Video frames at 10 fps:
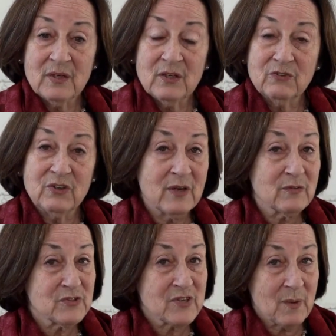She
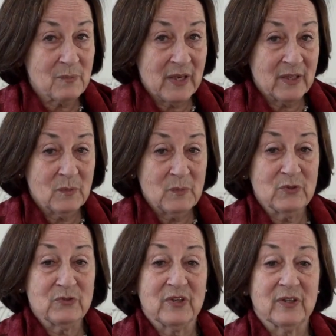never stopped making
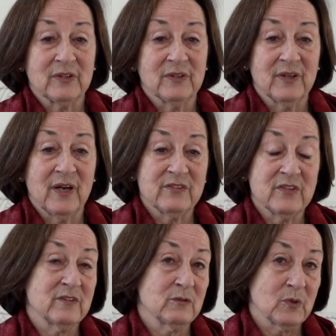music, as
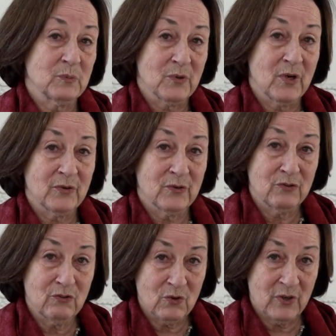this is what brought her
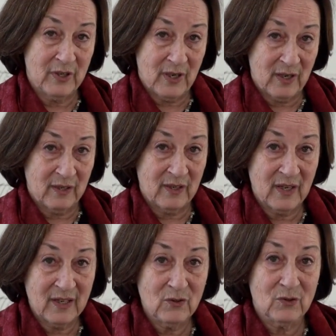joy and an
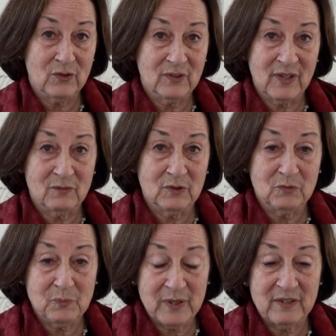inner level
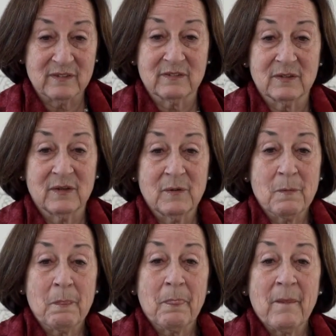of peace.
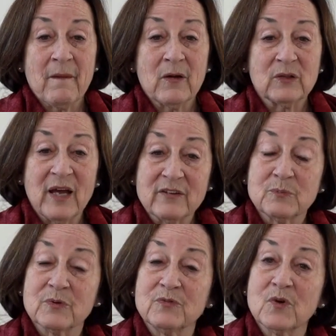Her
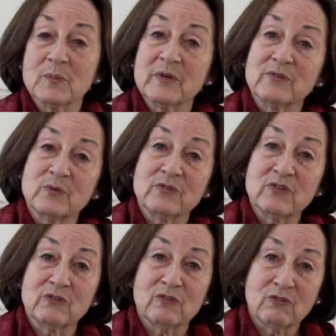last performance was
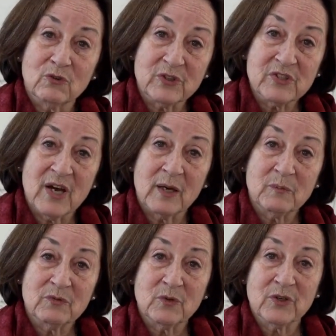just a short time
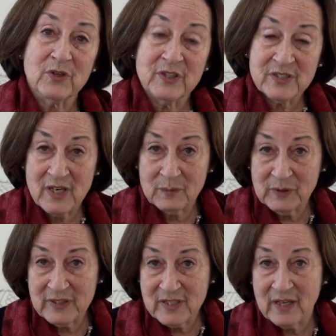before her
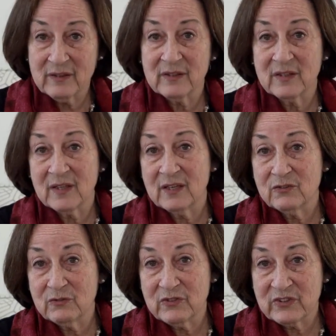untimely death at the
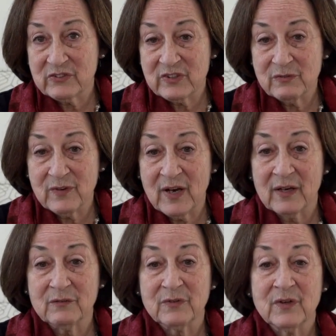age of
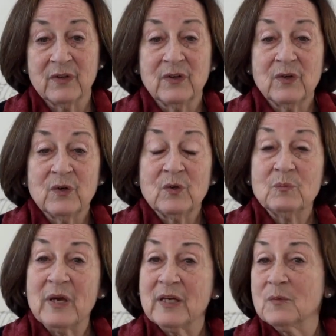65.
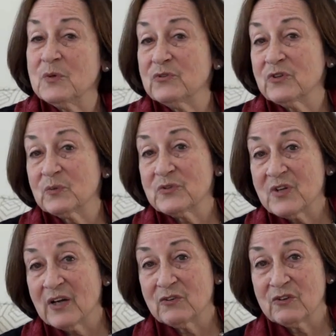Making music was
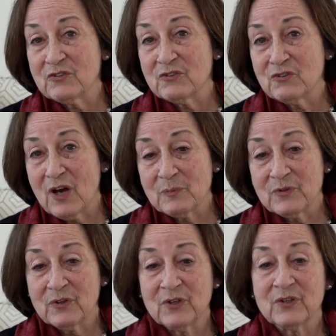not just a job
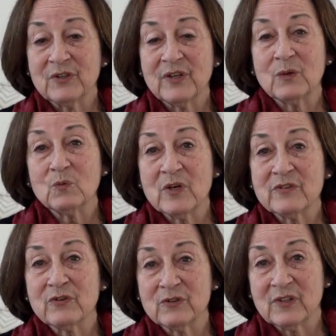to her, it
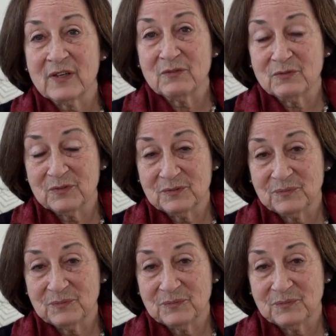was her life.